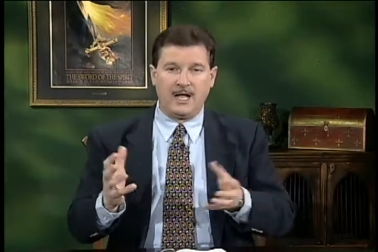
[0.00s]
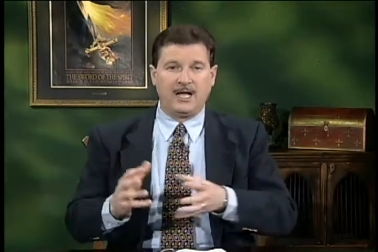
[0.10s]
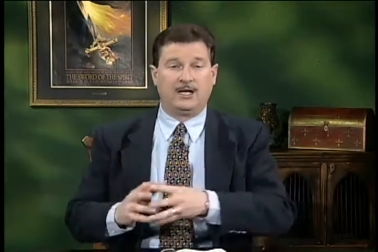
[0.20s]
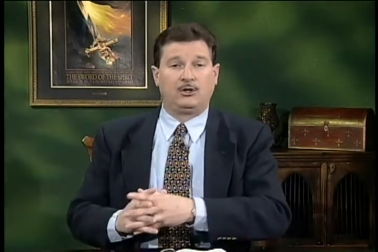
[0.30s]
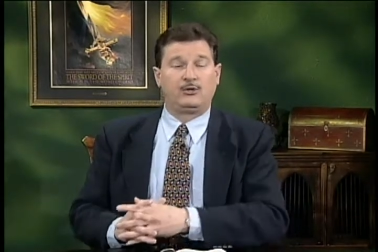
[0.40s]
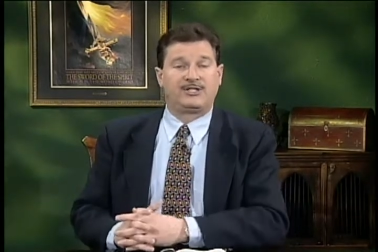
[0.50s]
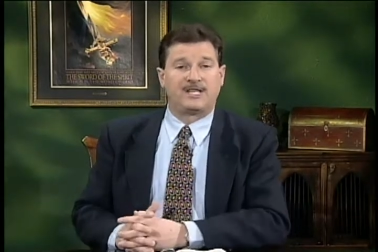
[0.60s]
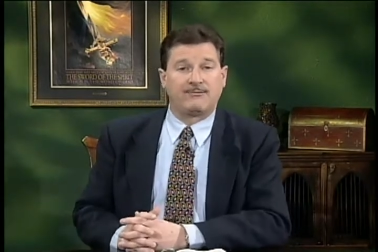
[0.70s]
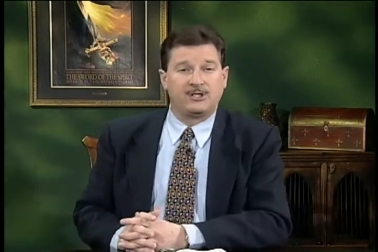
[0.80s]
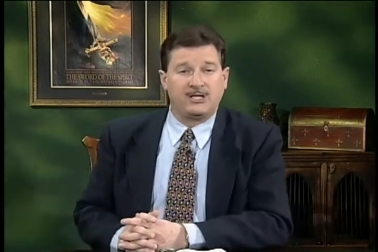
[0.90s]
In Luke
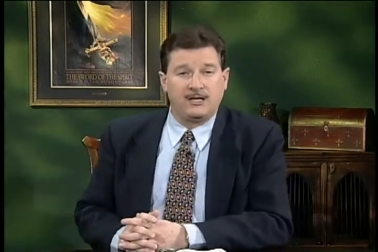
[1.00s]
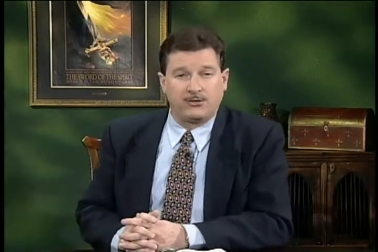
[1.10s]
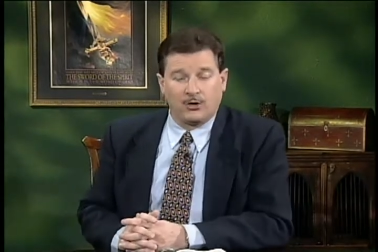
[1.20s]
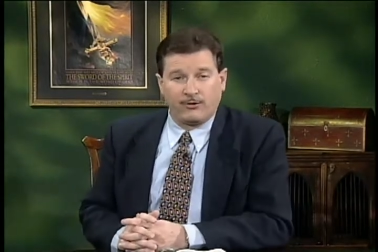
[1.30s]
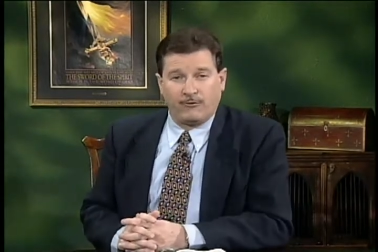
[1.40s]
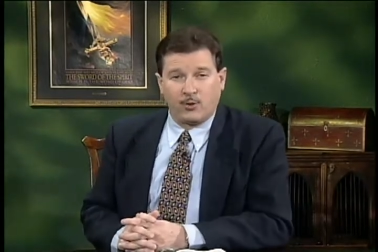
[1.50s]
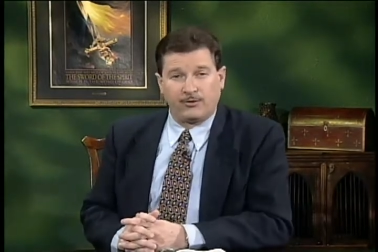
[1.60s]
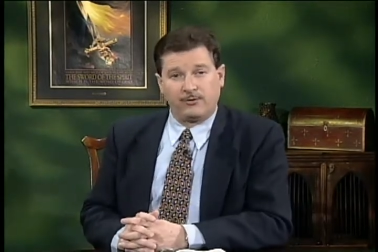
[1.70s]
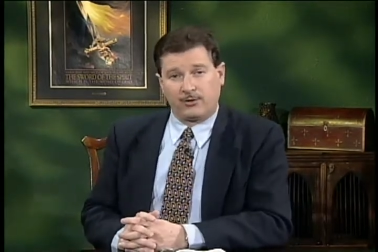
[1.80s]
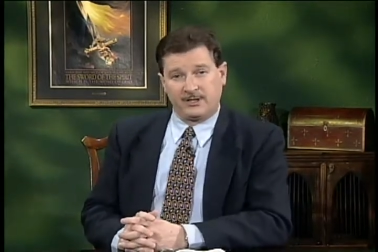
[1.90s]
17, 34
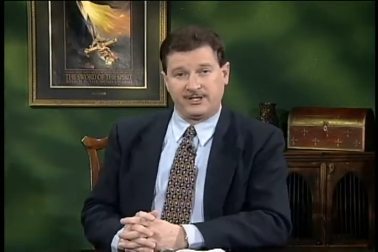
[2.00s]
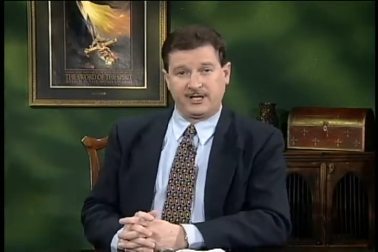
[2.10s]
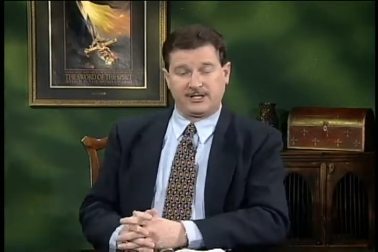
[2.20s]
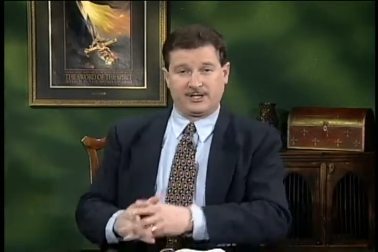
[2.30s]
through 36,